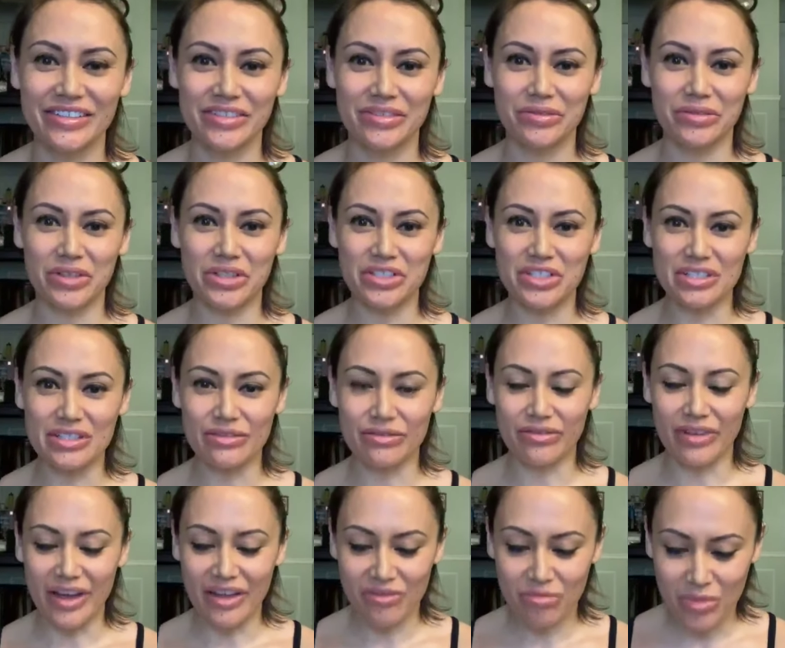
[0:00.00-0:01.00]
We're just
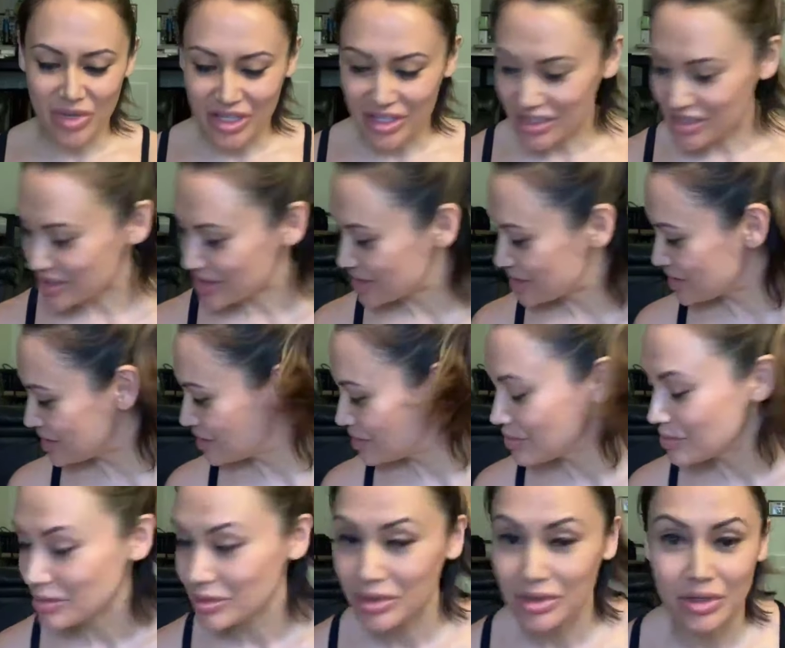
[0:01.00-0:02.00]
5 minutes
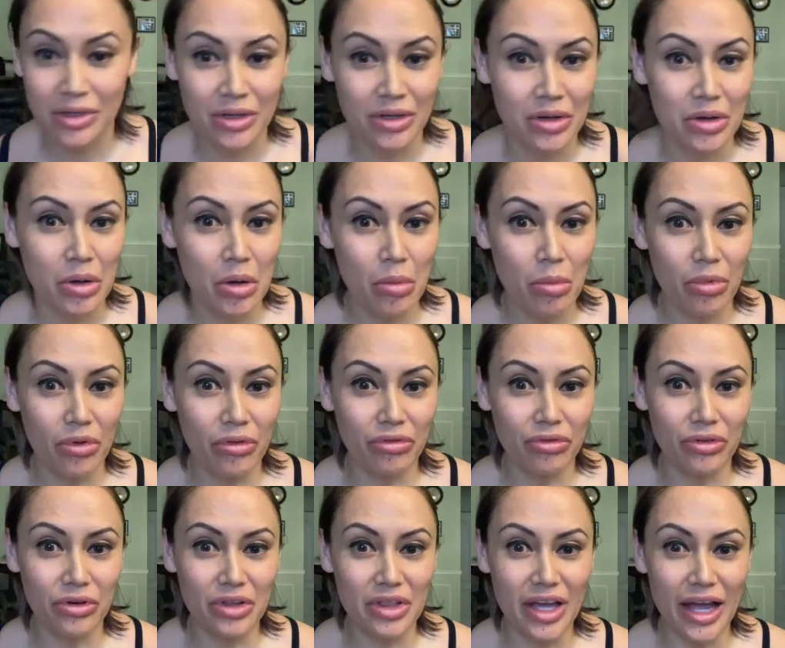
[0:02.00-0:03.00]

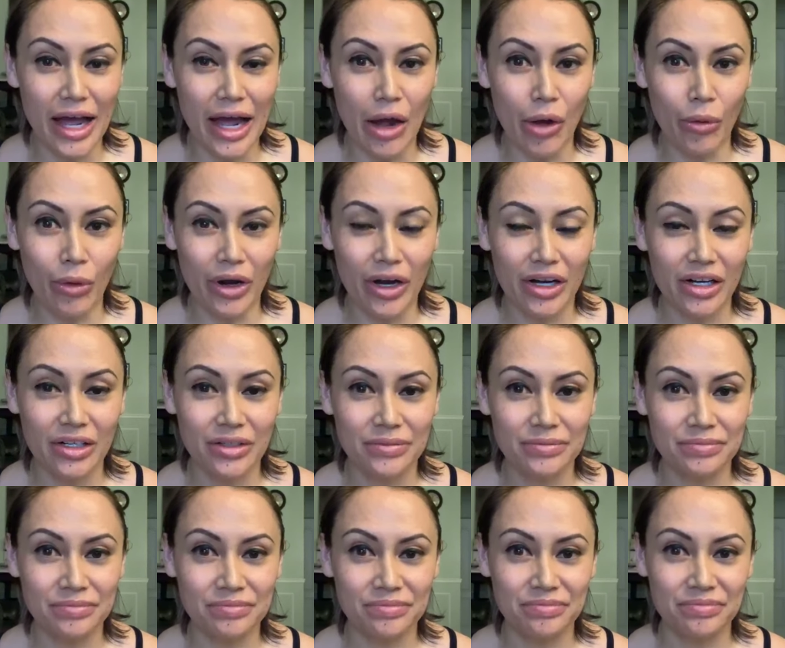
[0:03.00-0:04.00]
before the hour,
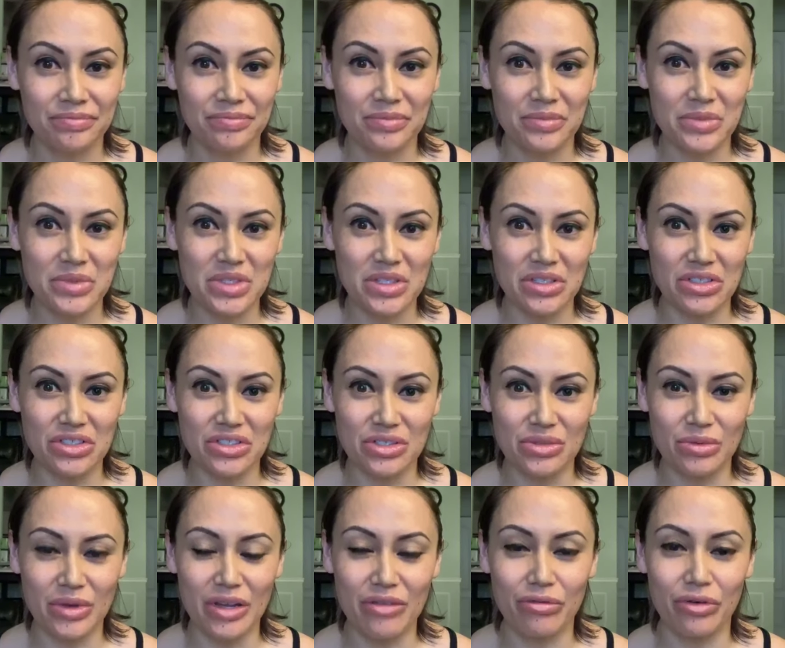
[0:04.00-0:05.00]
so I'll just
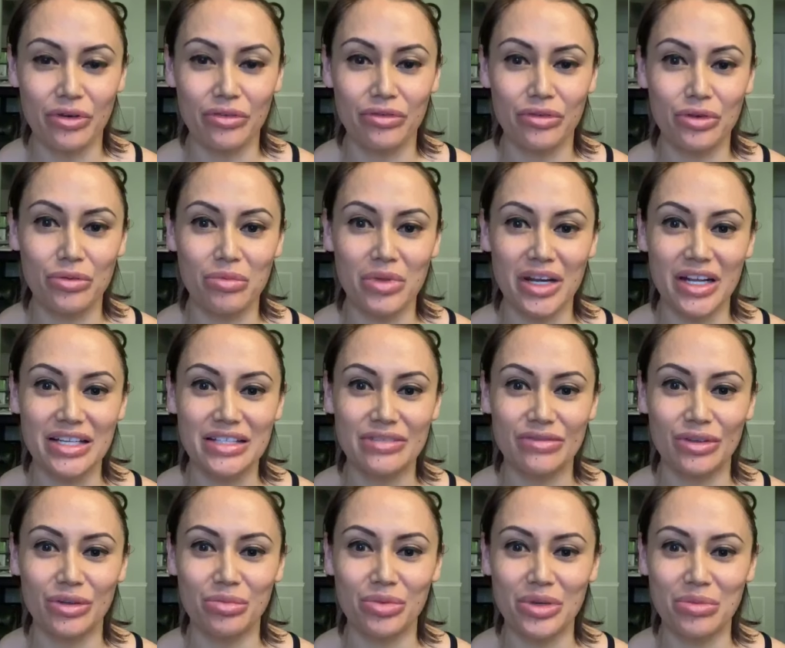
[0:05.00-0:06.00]
wait for a few minutes for
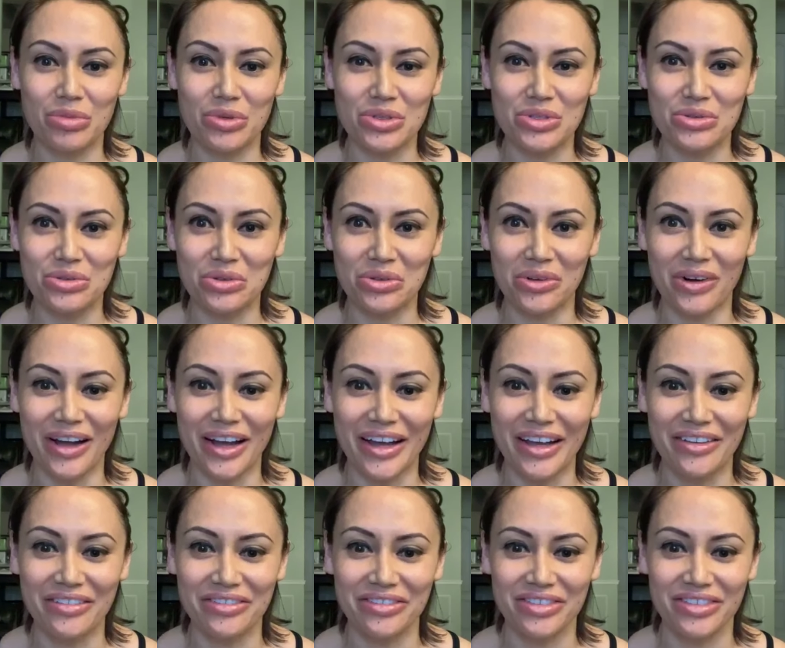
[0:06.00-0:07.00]
people to
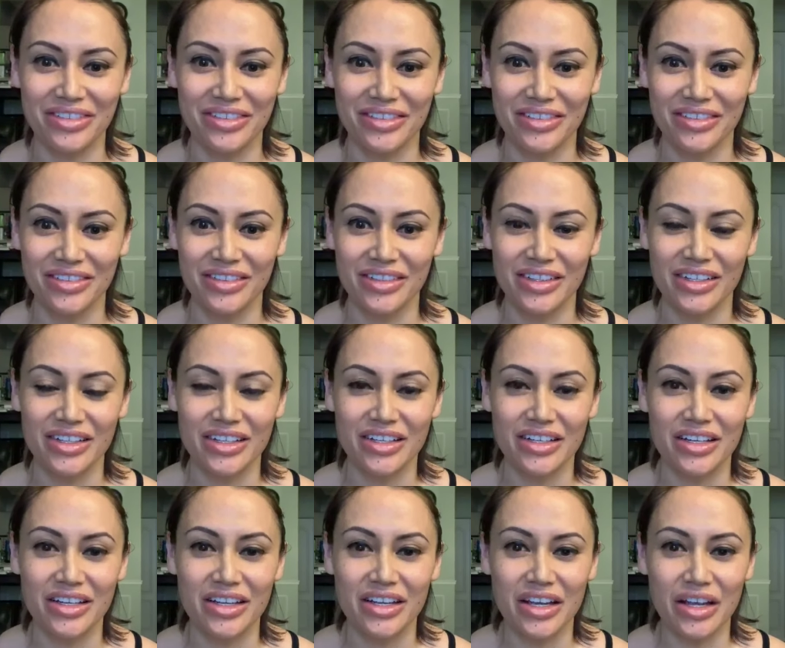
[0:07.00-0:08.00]
arrive.
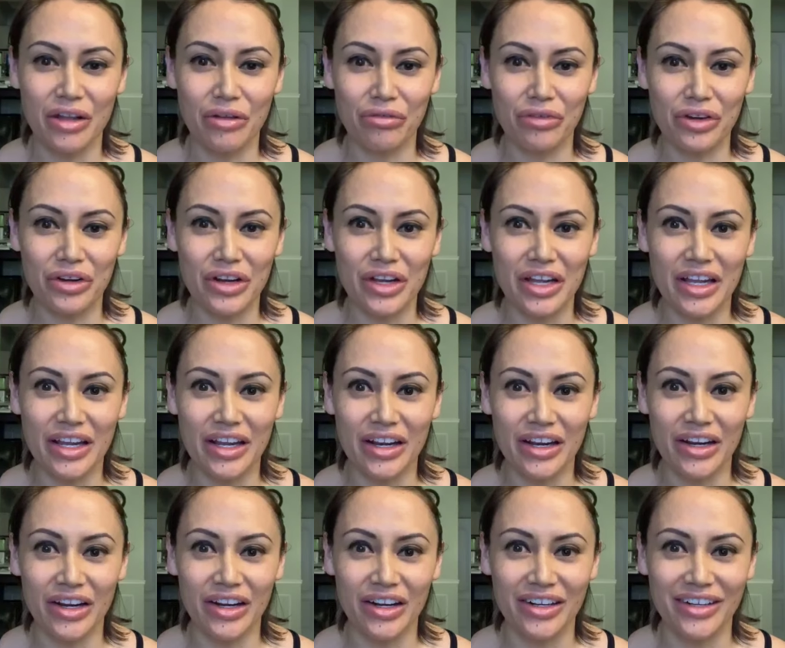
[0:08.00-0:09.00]
If you're
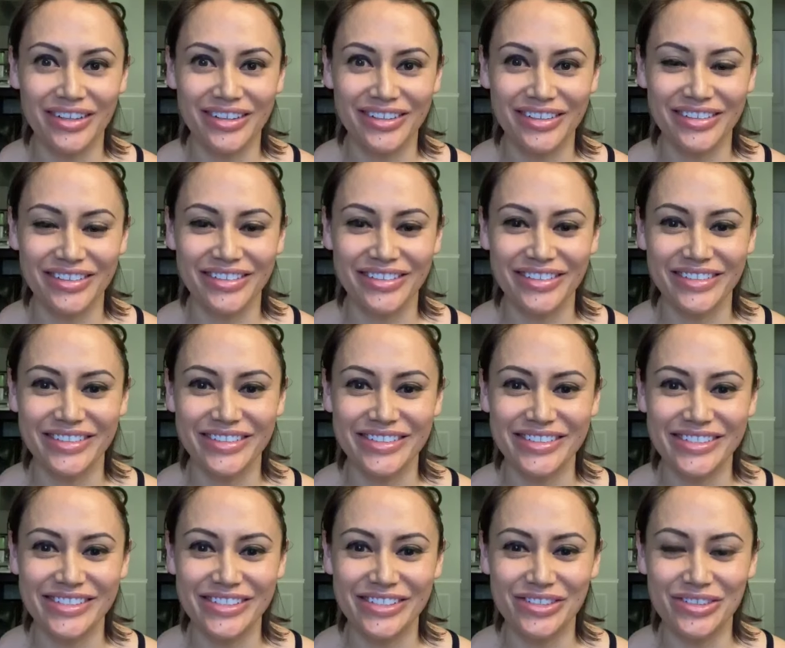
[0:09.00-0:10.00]
here,
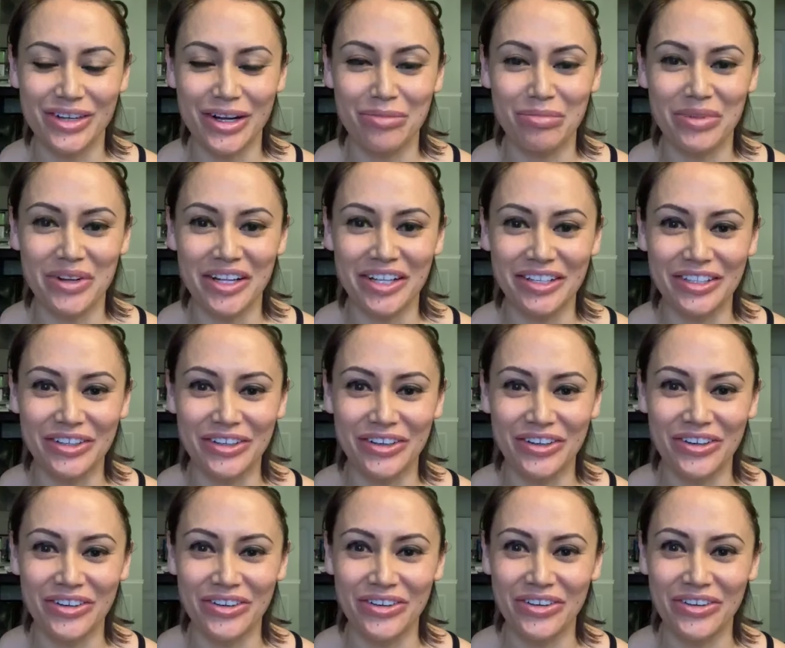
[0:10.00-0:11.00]
drop a
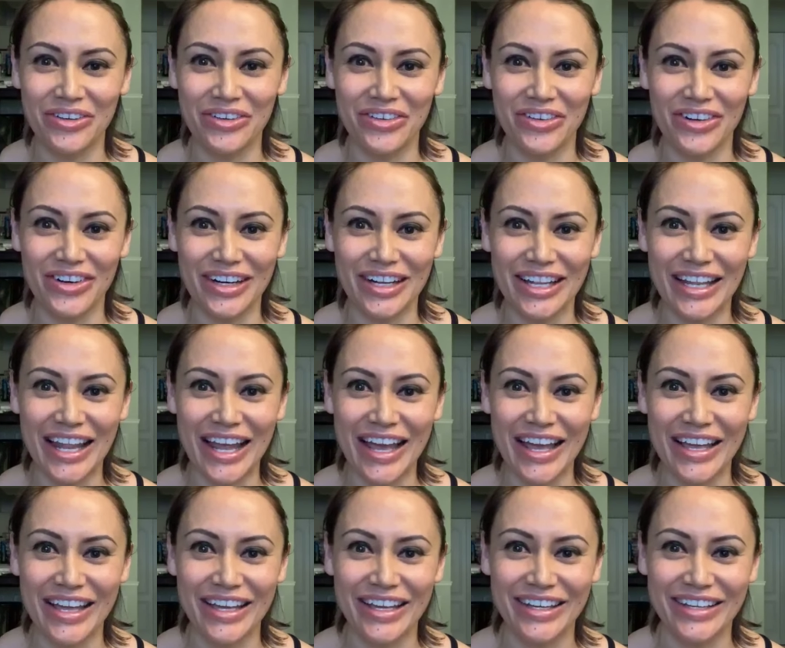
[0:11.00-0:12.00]
hello or a
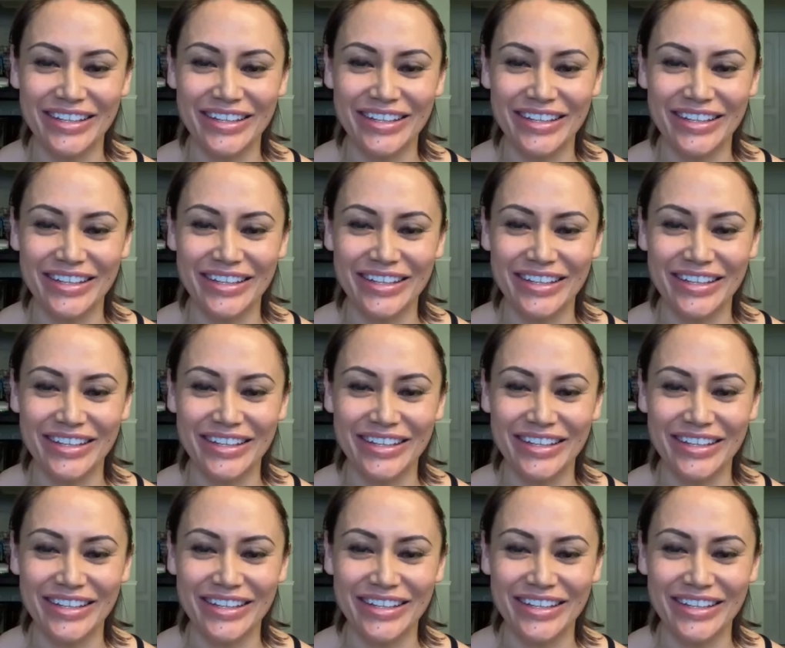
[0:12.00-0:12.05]
like.